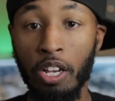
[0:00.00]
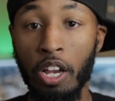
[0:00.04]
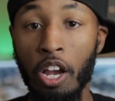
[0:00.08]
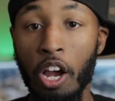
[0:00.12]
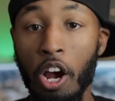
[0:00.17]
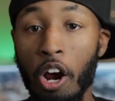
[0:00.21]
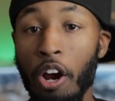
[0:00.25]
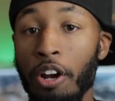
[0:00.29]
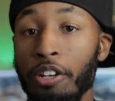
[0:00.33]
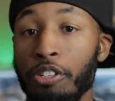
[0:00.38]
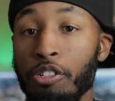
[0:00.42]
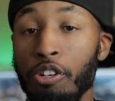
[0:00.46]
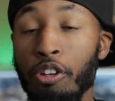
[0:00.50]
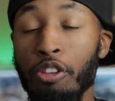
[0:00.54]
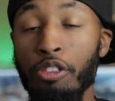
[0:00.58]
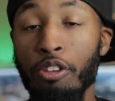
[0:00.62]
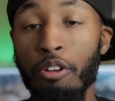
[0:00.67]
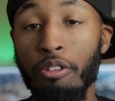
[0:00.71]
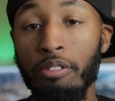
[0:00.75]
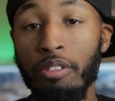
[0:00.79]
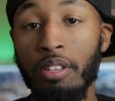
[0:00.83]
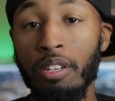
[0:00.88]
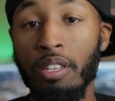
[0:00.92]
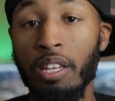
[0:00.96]
All right, so the
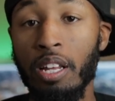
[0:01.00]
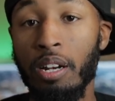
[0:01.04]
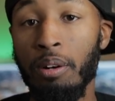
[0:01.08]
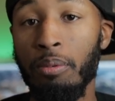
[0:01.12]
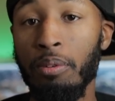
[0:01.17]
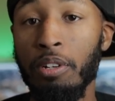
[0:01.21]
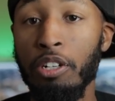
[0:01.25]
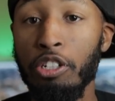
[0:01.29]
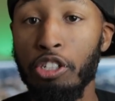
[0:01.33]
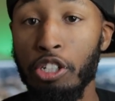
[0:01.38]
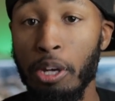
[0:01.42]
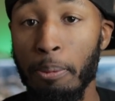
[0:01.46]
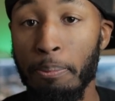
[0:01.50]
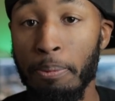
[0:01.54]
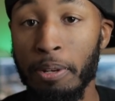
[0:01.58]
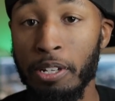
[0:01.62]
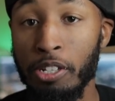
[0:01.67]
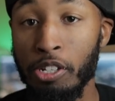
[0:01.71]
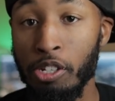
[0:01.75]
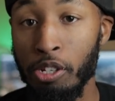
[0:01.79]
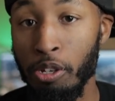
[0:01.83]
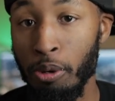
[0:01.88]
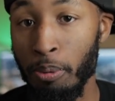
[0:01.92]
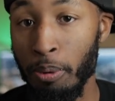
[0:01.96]
third thing that I want to jump
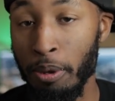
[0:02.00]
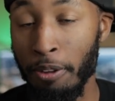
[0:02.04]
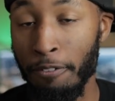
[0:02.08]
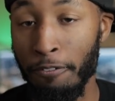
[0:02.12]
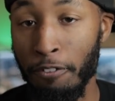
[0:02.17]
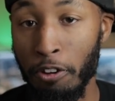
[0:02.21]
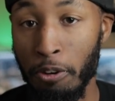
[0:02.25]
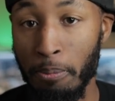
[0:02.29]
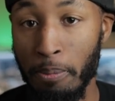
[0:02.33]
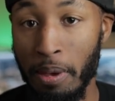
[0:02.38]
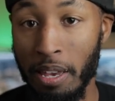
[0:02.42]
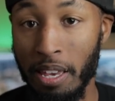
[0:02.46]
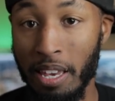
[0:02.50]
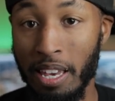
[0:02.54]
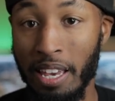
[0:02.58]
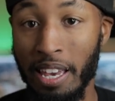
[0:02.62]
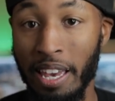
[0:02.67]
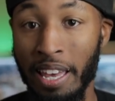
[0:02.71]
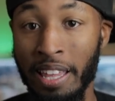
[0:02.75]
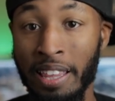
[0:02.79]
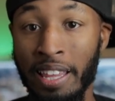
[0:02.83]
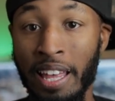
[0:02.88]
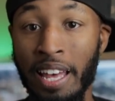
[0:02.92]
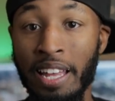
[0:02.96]
into with
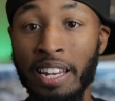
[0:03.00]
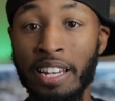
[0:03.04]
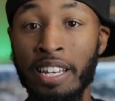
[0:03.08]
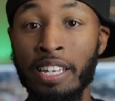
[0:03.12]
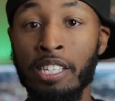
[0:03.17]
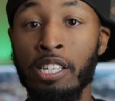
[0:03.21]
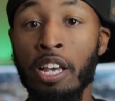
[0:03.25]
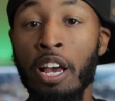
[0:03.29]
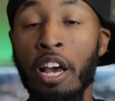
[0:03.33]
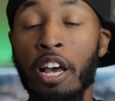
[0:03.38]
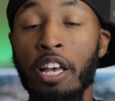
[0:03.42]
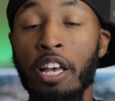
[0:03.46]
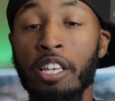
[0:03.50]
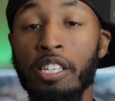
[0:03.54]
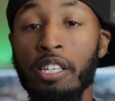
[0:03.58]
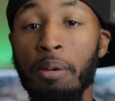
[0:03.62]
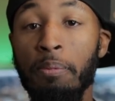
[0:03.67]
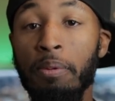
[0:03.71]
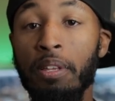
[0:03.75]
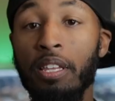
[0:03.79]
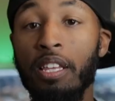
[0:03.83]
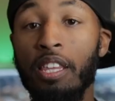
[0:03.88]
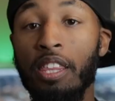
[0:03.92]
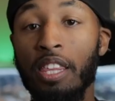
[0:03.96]
filmmaking, and that is
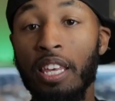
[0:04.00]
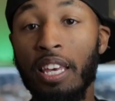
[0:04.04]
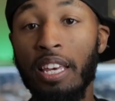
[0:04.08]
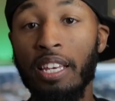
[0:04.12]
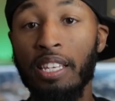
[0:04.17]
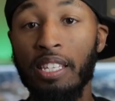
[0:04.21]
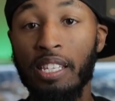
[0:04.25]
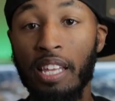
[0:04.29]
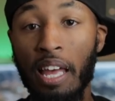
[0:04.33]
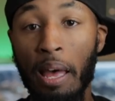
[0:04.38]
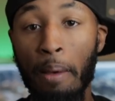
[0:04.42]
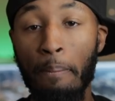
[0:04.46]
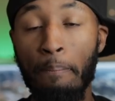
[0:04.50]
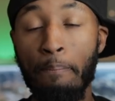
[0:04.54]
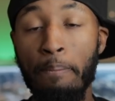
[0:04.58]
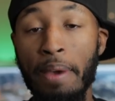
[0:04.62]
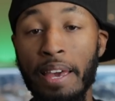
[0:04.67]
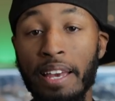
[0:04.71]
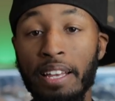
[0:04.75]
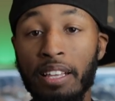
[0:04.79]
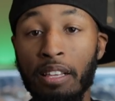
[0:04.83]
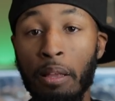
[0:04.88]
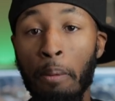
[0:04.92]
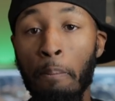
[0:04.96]
some of the things that
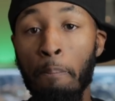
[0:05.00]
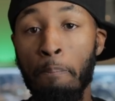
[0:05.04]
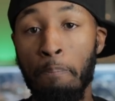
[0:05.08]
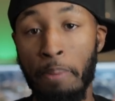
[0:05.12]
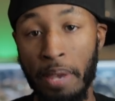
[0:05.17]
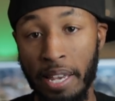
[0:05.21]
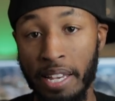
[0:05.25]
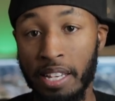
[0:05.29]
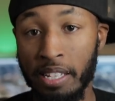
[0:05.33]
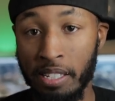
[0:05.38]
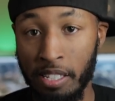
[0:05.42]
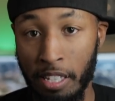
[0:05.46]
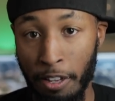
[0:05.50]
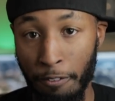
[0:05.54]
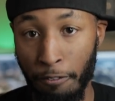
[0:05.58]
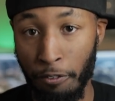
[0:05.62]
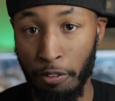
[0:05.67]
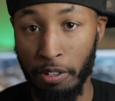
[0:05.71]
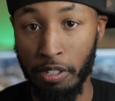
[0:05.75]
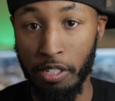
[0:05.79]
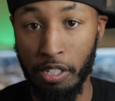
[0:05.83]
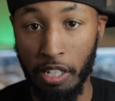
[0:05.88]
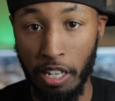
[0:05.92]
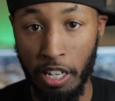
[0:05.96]
make the biggest
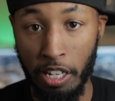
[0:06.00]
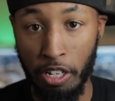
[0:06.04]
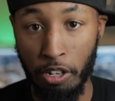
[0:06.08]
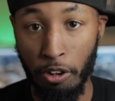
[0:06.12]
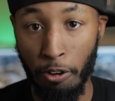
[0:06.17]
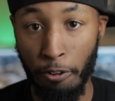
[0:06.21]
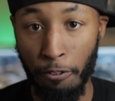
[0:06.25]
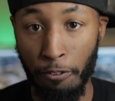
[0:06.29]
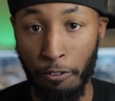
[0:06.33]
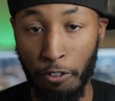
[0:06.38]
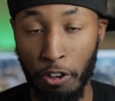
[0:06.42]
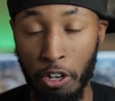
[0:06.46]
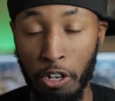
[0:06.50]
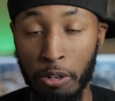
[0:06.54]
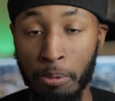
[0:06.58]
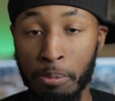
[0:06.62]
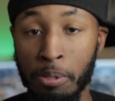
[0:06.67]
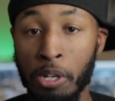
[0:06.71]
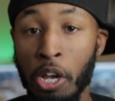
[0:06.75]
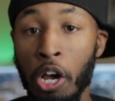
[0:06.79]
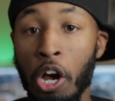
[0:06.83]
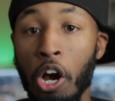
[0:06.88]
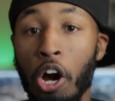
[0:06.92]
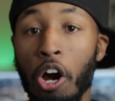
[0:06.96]
difference in your
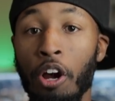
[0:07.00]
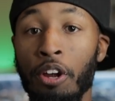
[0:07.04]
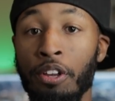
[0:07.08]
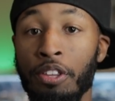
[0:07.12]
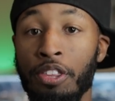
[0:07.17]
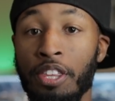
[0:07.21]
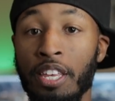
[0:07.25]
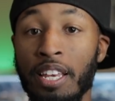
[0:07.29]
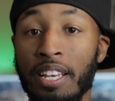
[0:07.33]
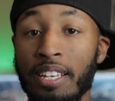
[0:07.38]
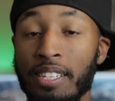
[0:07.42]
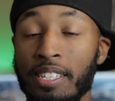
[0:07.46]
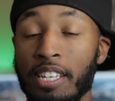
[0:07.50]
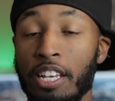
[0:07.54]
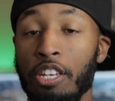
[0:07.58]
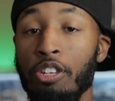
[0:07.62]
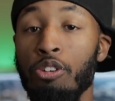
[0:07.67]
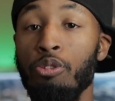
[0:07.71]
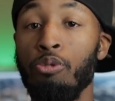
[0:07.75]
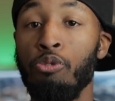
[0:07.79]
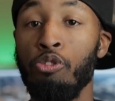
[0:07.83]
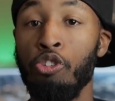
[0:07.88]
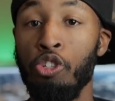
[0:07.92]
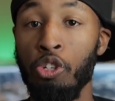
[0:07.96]
films are things that
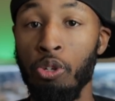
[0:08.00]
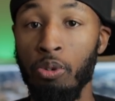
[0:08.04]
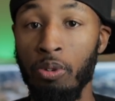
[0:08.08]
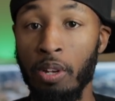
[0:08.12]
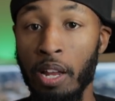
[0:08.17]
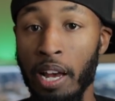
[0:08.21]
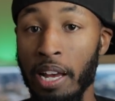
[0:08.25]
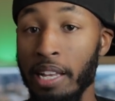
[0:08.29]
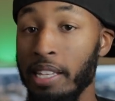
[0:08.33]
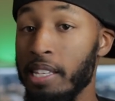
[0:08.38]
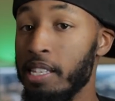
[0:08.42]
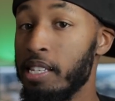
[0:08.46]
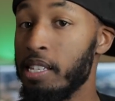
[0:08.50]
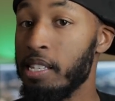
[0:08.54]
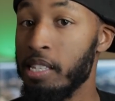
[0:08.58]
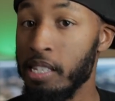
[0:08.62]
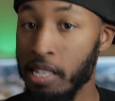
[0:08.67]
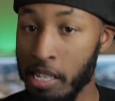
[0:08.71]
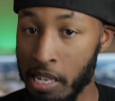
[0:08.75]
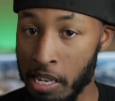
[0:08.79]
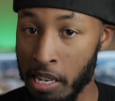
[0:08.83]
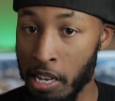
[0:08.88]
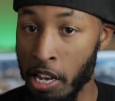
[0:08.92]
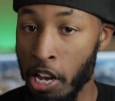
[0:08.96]
you do not
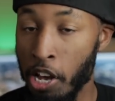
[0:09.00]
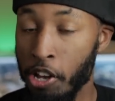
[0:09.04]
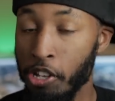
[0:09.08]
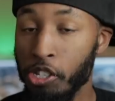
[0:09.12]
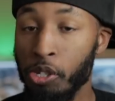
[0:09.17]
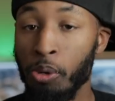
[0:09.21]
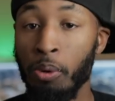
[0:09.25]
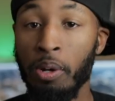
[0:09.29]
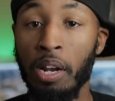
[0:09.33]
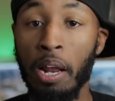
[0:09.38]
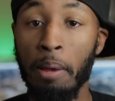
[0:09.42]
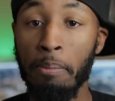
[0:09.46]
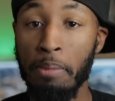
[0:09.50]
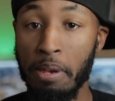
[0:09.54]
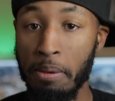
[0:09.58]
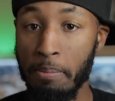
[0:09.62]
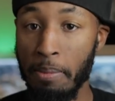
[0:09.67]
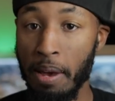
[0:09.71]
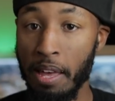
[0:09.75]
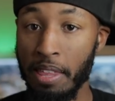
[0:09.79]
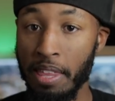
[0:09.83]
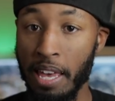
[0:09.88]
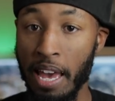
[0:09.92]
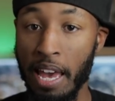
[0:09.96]
see. So what I mean
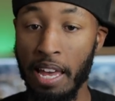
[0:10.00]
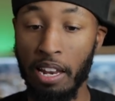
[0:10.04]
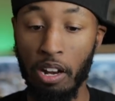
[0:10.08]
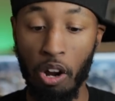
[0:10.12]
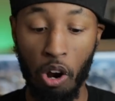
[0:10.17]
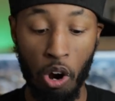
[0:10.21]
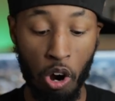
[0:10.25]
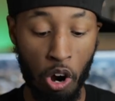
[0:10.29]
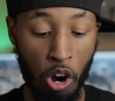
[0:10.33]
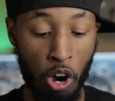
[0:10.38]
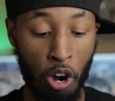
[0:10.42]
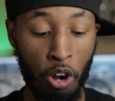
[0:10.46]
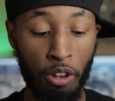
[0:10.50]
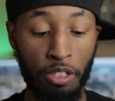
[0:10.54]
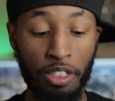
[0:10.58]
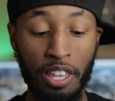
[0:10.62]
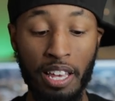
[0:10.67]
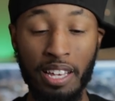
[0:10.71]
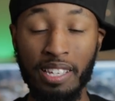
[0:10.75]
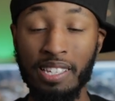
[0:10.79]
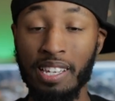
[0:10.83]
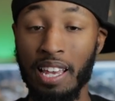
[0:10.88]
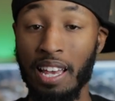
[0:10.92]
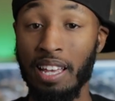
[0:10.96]
by that are
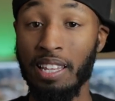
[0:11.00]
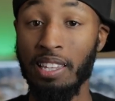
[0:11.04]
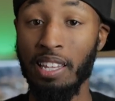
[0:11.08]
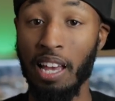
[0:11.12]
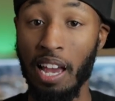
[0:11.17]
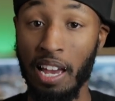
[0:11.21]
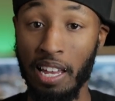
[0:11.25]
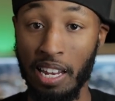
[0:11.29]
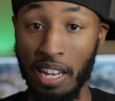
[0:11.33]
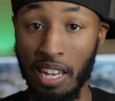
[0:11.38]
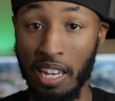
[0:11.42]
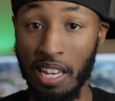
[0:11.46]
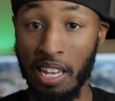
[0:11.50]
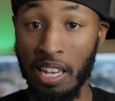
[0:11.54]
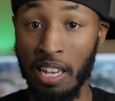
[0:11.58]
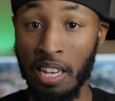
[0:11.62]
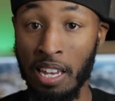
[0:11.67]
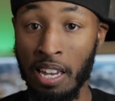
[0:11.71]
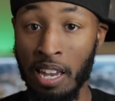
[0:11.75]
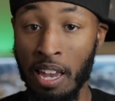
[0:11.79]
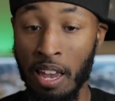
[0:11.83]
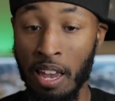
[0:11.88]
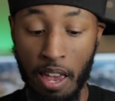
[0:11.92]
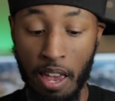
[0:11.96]
things like lighting
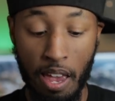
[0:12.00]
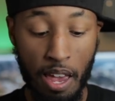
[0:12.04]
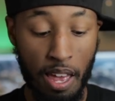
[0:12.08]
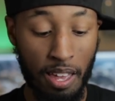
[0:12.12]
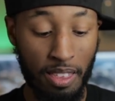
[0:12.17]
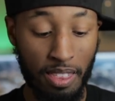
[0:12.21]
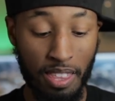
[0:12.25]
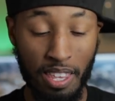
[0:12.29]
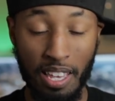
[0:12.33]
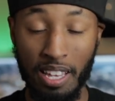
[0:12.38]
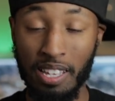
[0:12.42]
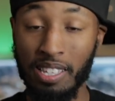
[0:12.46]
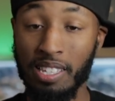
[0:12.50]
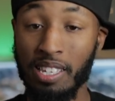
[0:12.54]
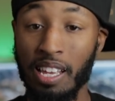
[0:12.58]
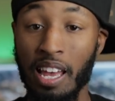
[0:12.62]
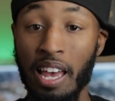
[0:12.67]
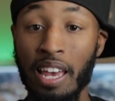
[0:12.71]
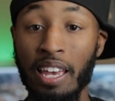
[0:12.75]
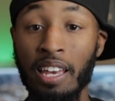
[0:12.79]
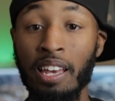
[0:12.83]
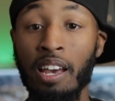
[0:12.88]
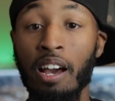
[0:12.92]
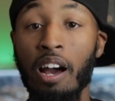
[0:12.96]
and things
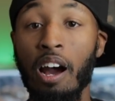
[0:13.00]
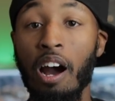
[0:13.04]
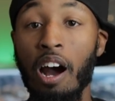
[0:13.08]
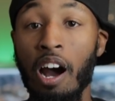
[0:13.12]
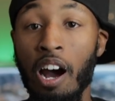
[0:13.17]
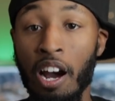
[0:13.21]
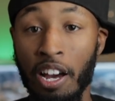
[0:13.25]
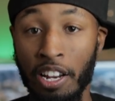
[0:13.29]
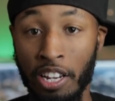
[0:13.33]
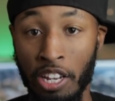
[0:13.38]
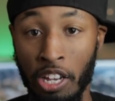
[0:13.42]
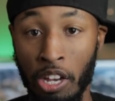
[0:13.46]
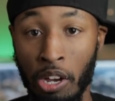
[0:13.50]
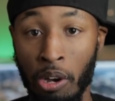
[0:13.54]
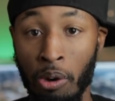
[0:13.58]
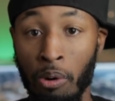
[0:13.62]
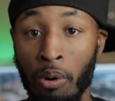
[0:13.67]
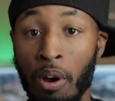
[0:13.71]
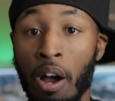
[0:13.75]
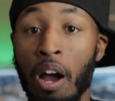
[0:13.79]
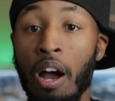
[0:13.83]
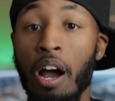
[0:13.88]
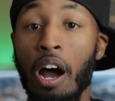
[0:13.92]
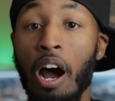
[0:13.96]
like audio.